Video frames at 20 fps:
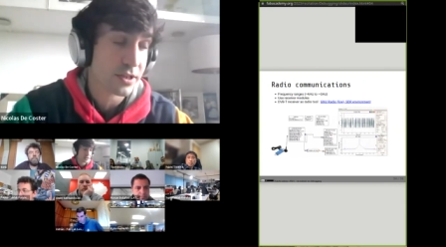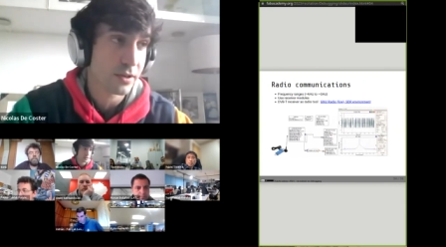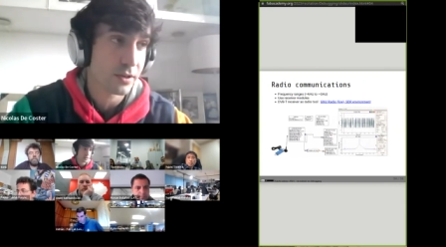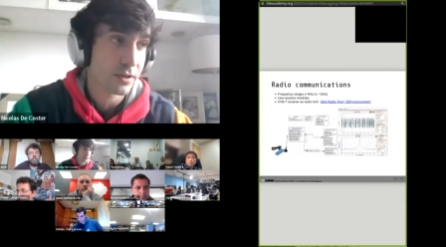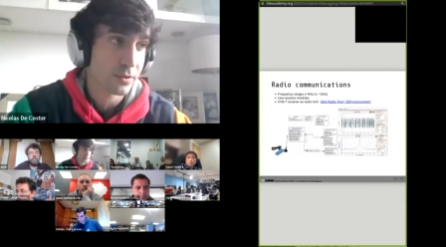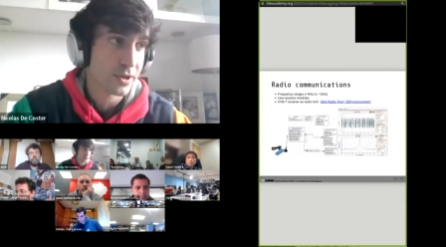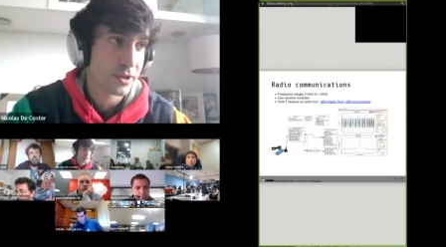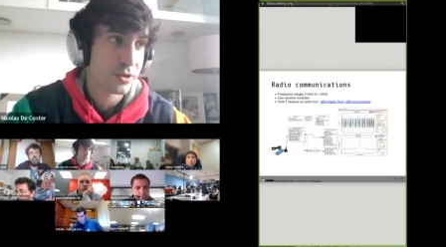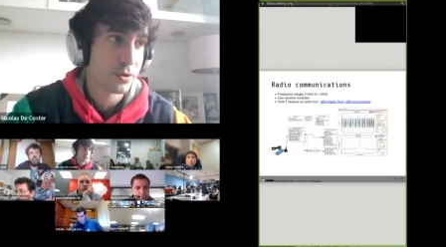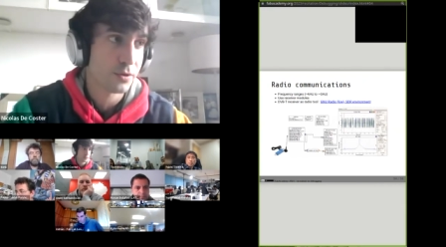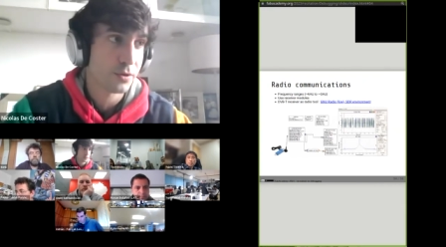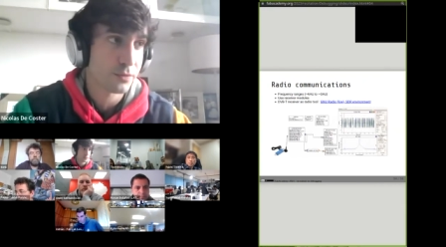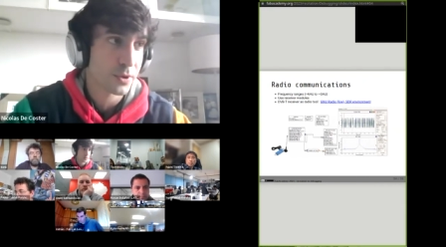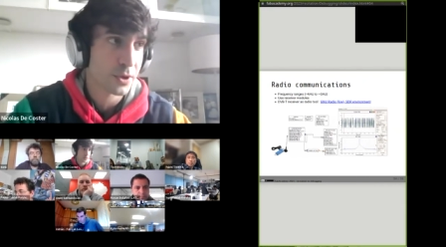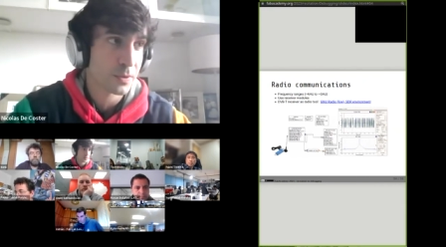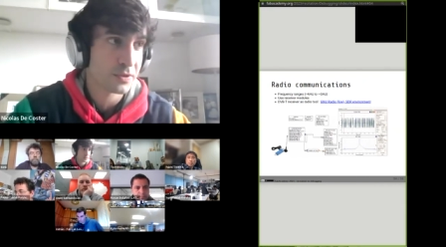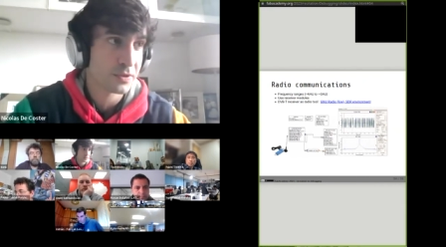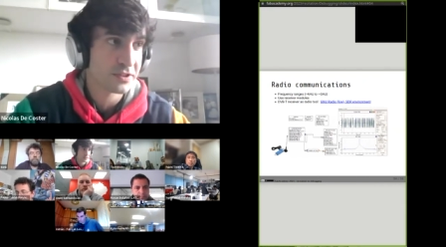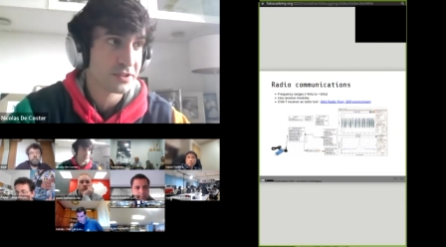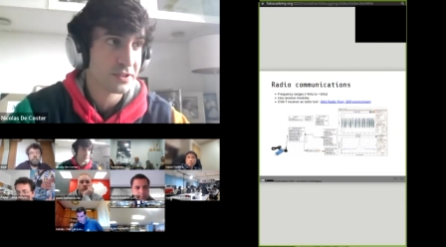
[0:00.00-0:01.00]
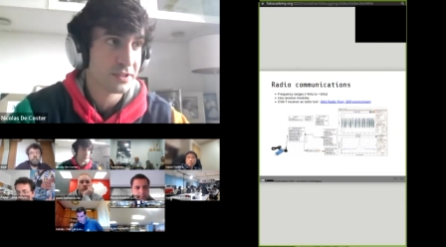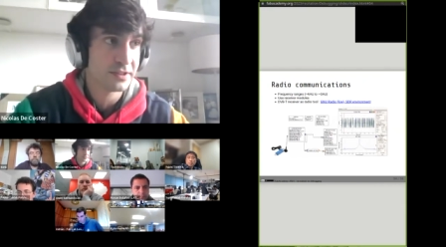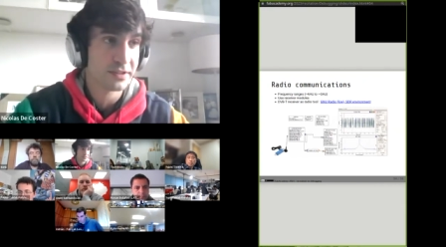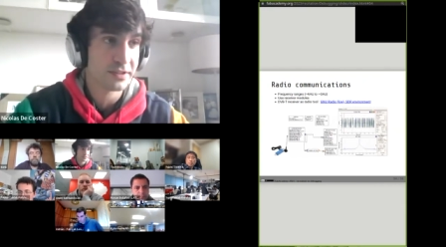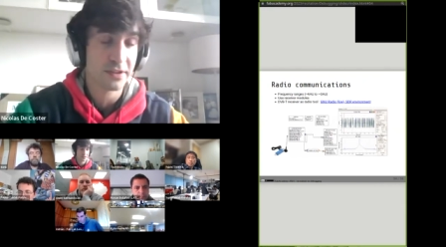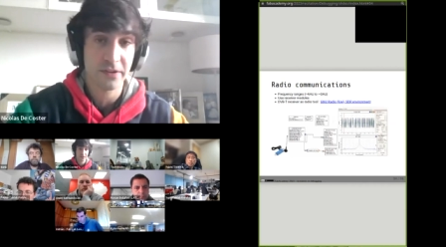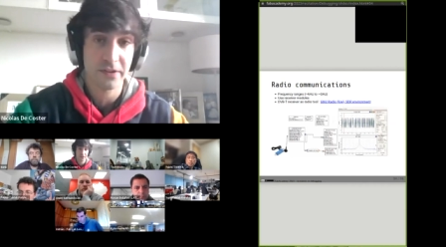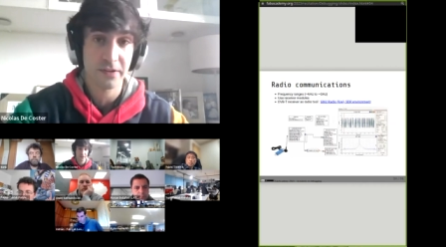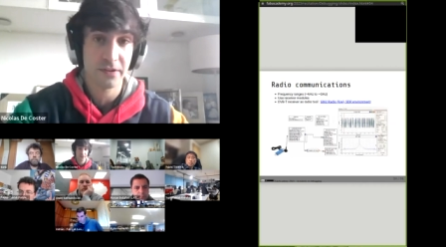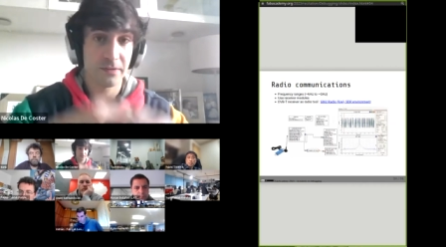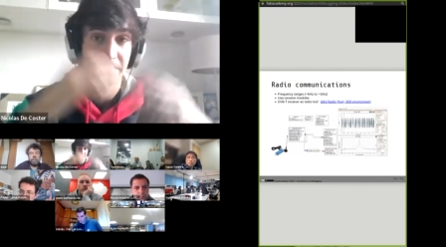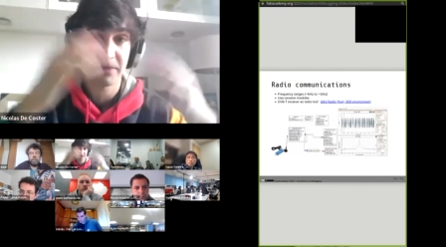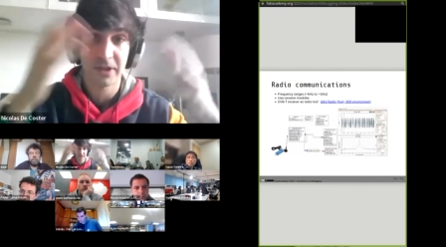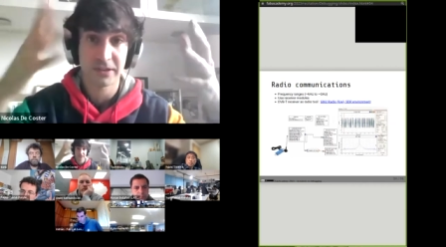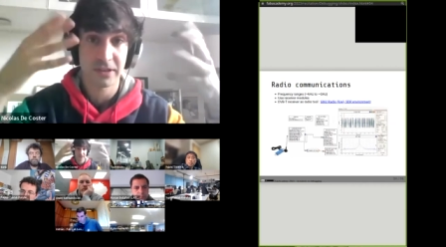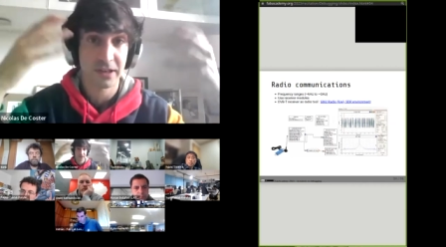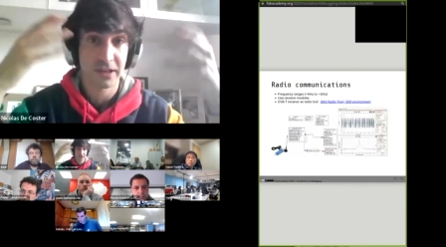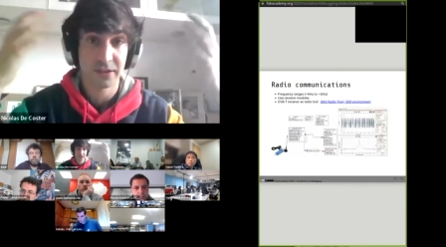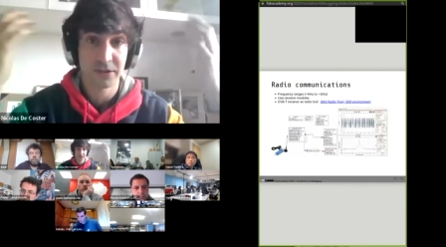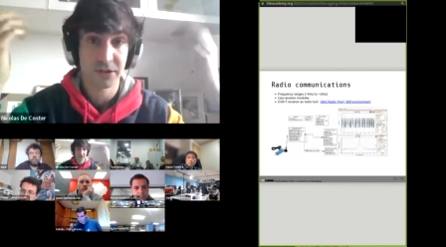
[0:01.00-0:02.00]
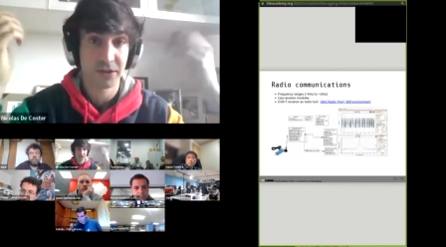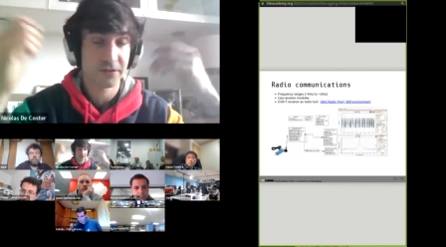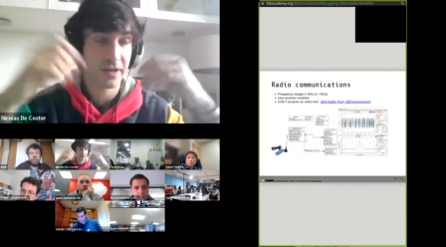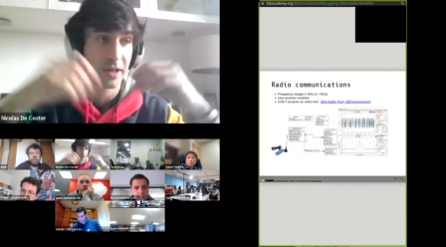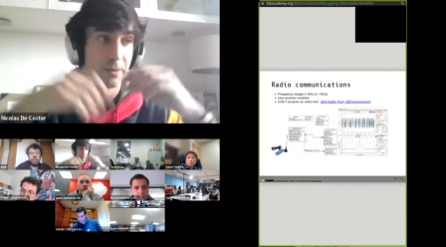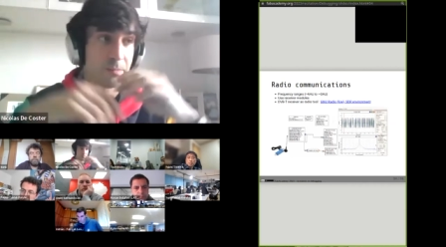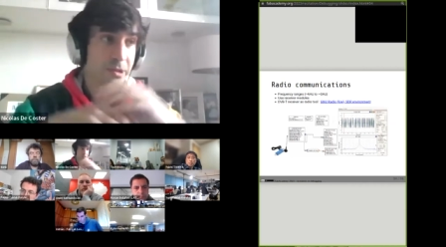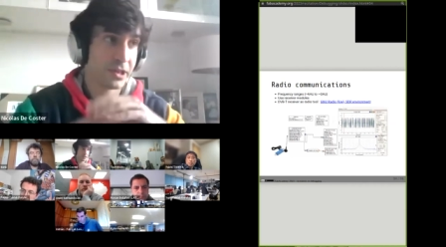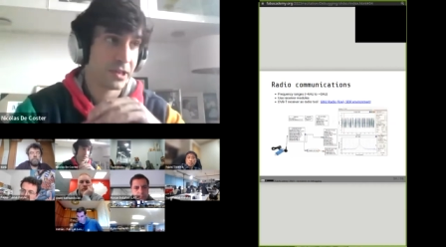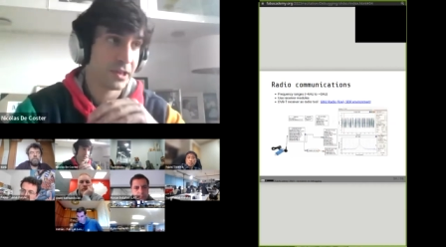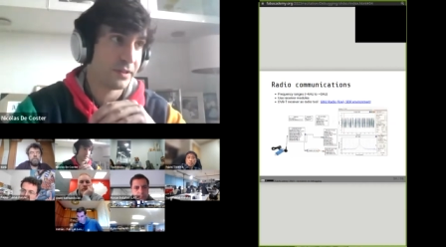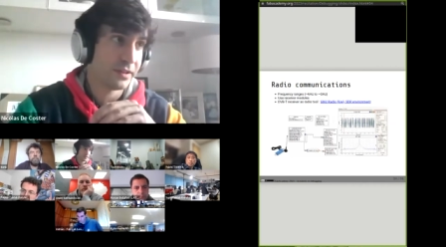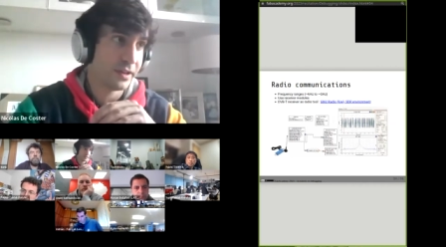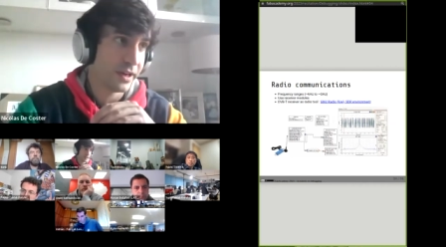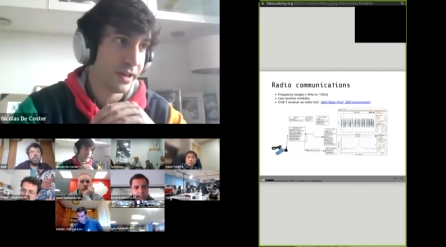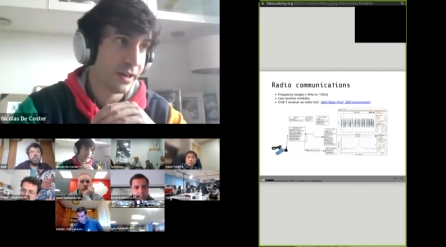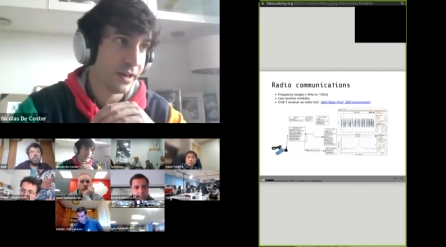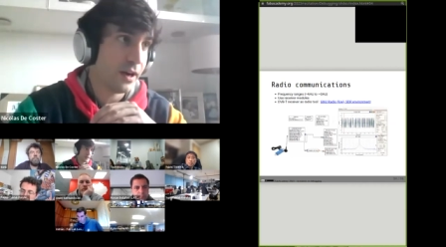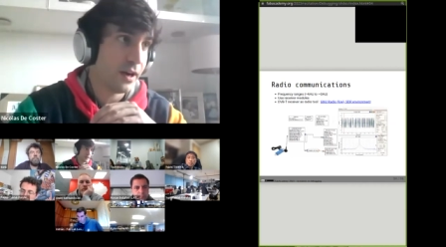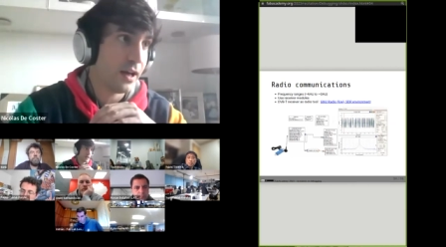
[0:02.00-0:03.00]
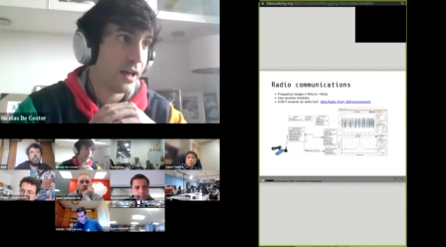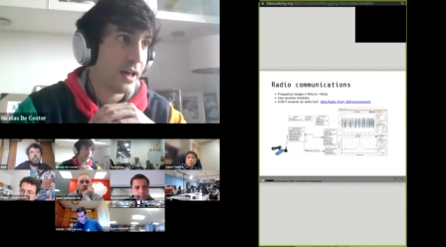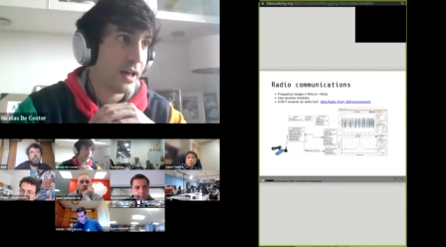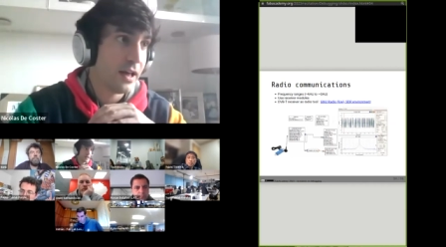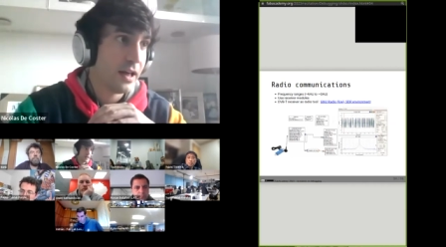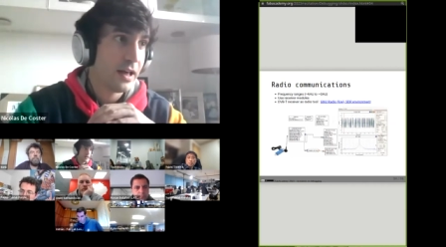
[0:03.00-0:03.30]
radio frequencies that are just happening in the air,